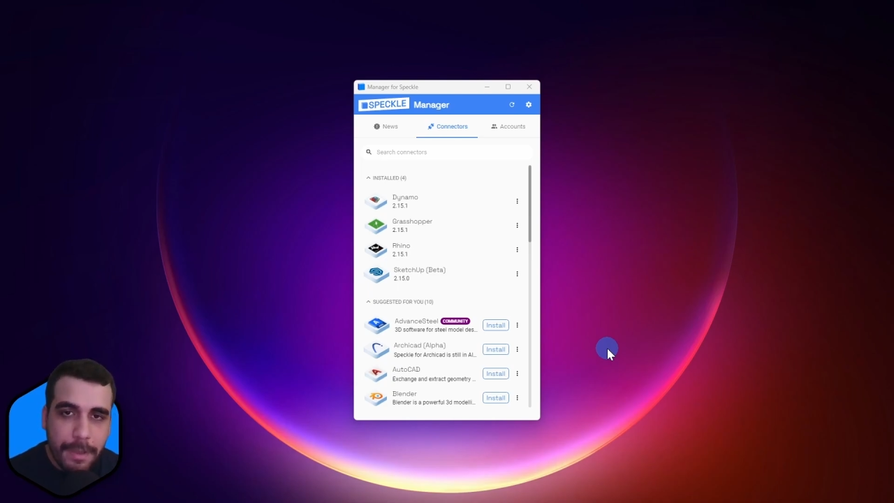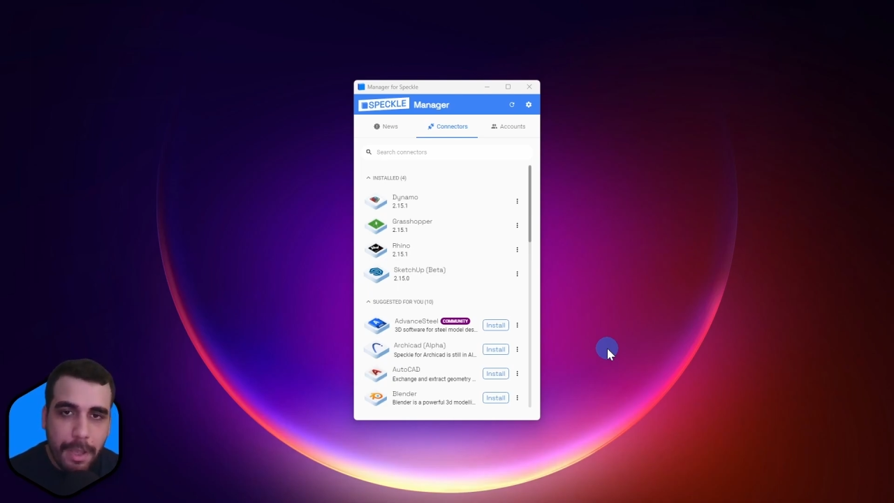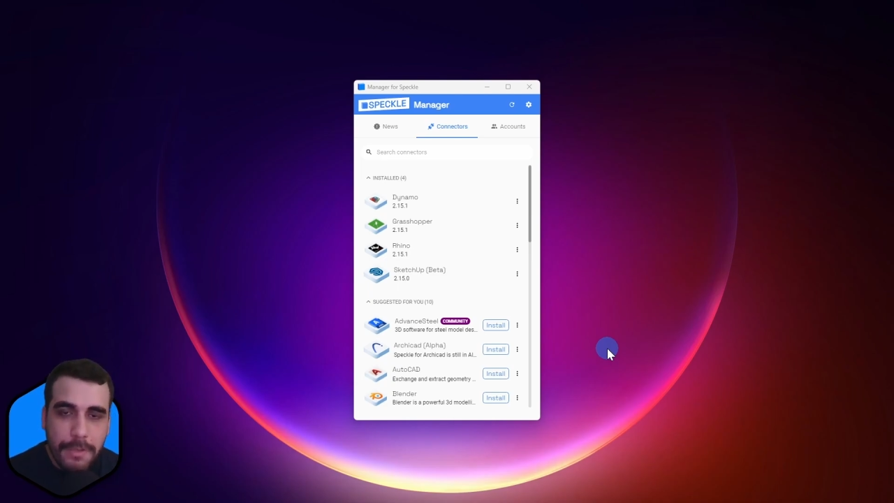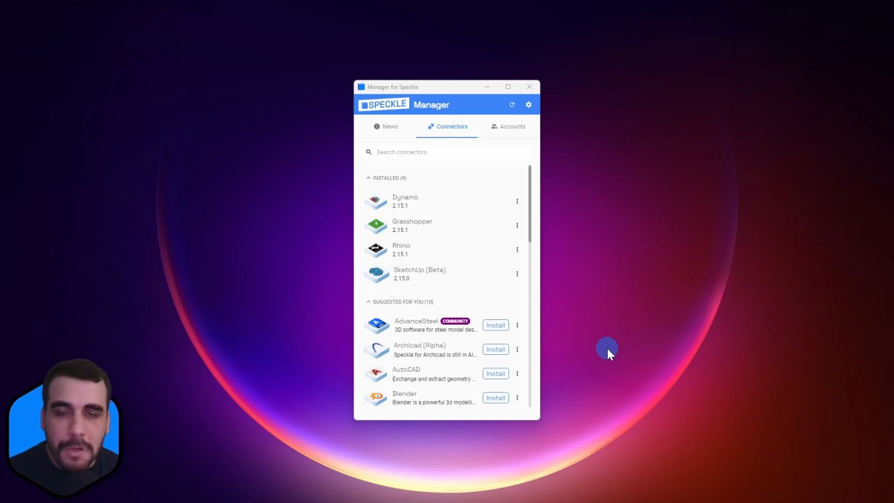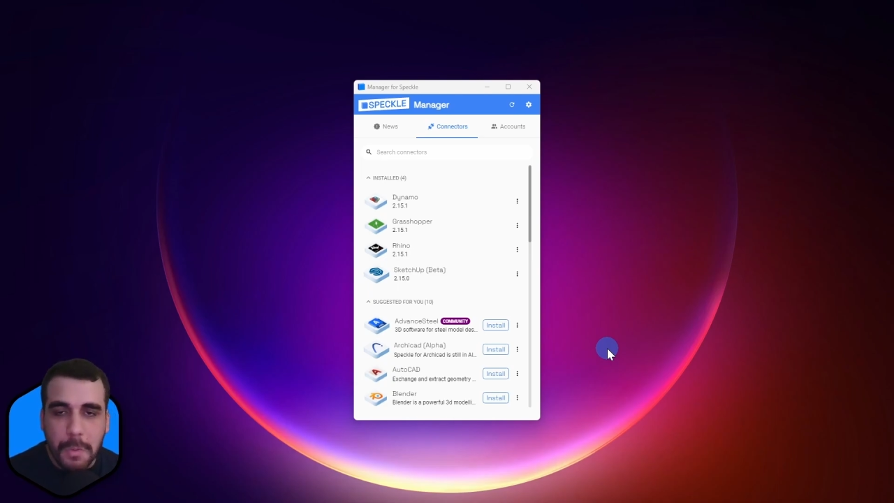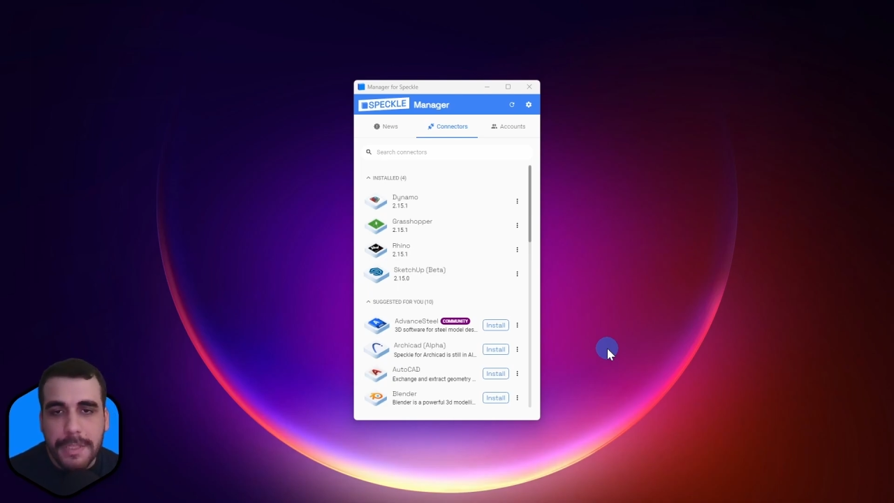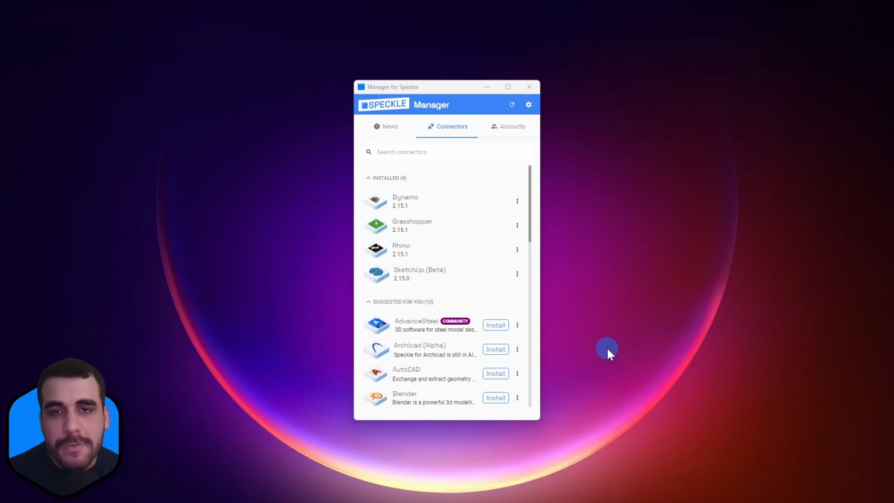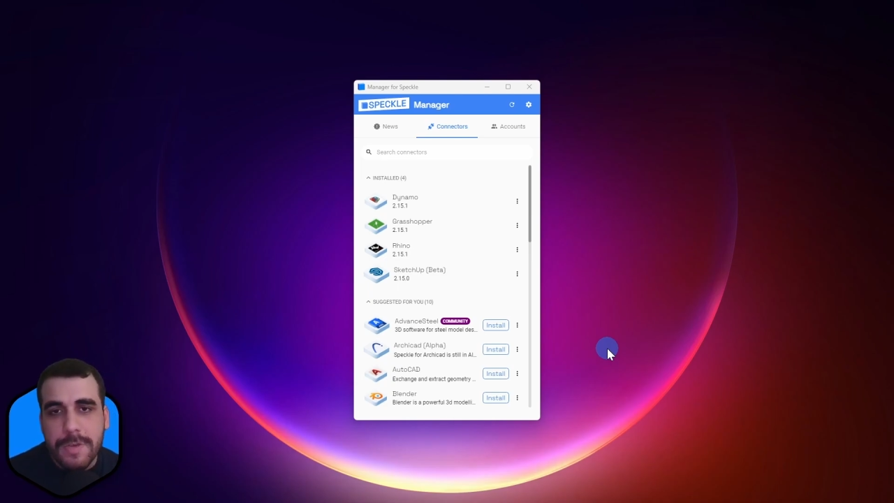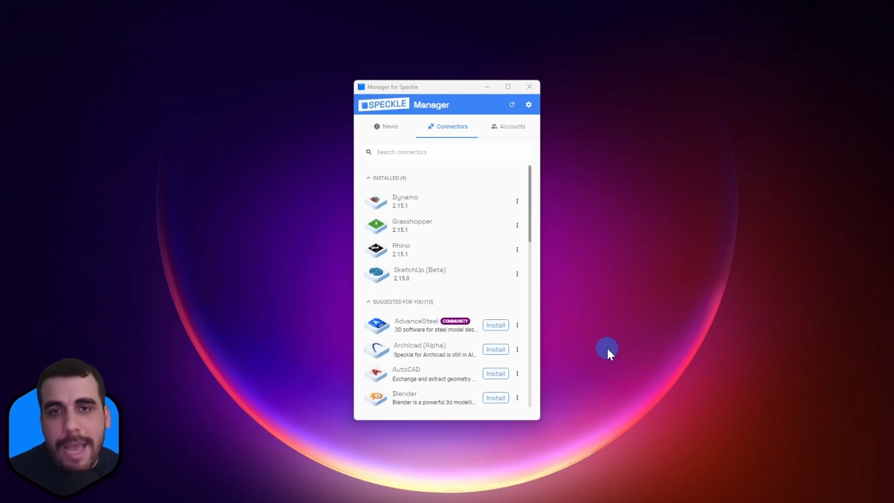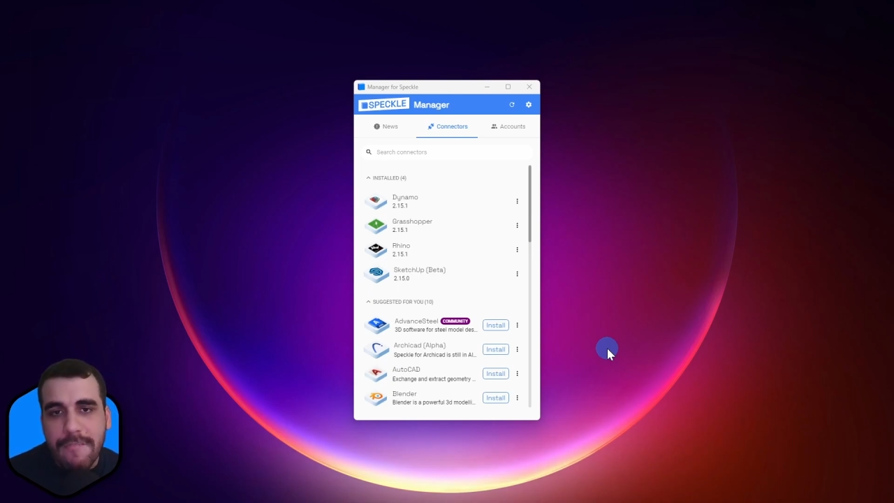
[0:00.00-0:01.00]
So
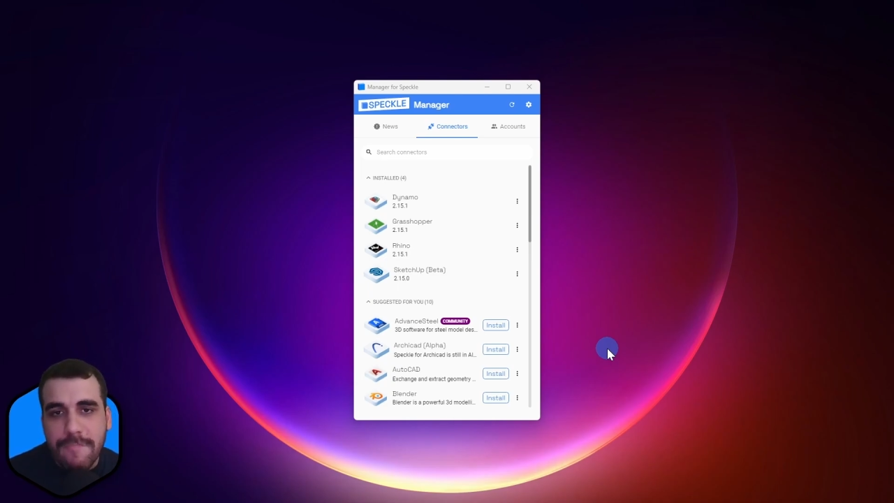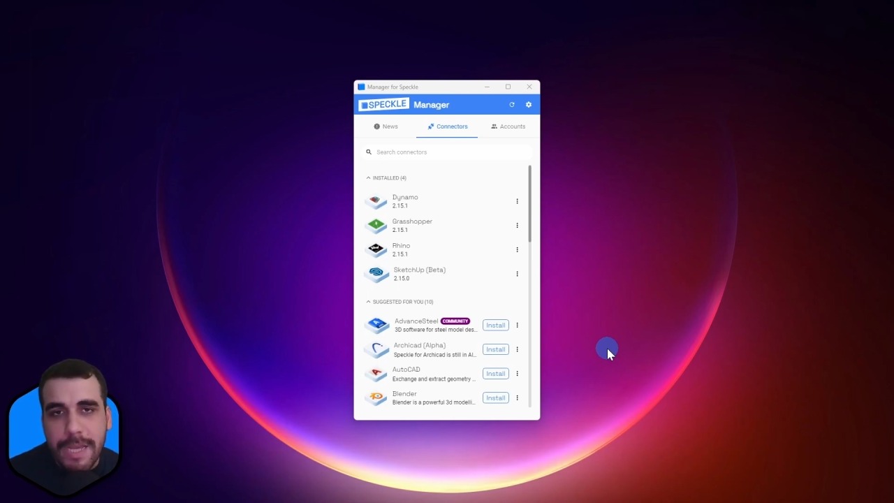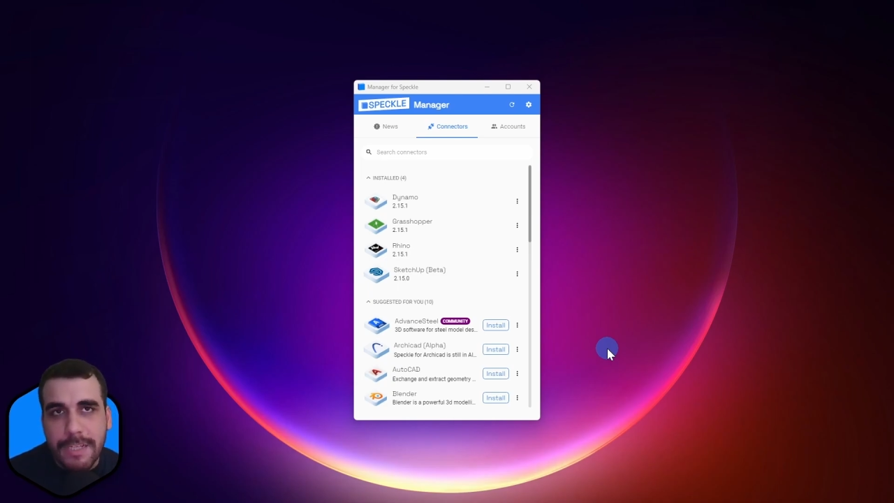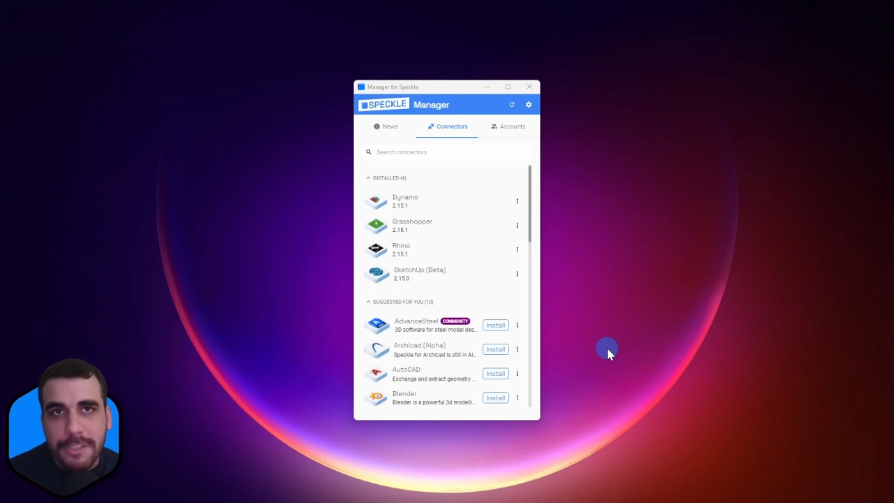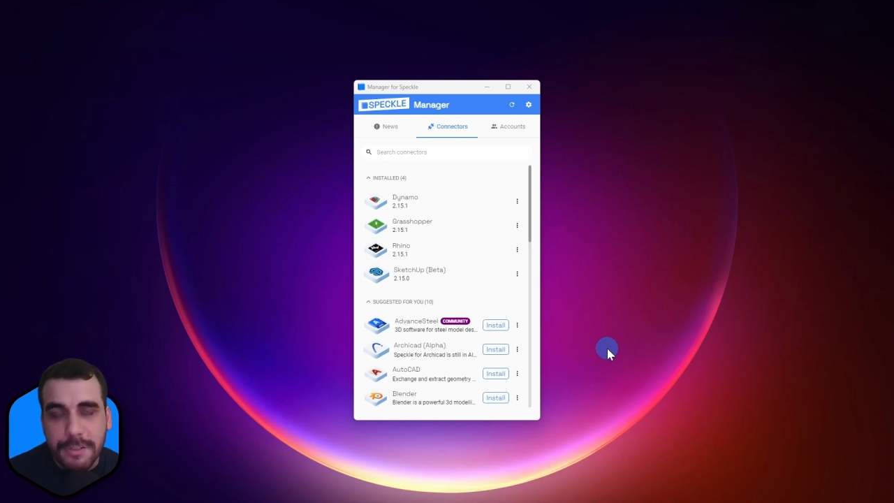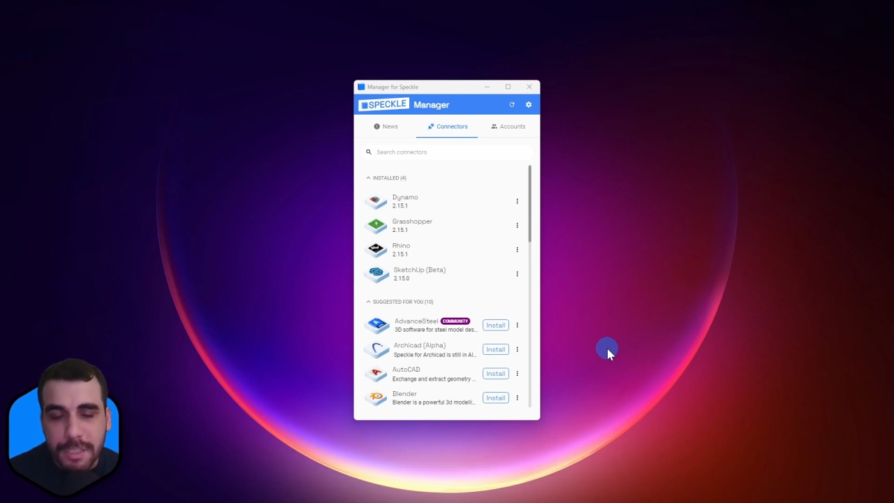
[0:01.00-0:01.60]
once you have manager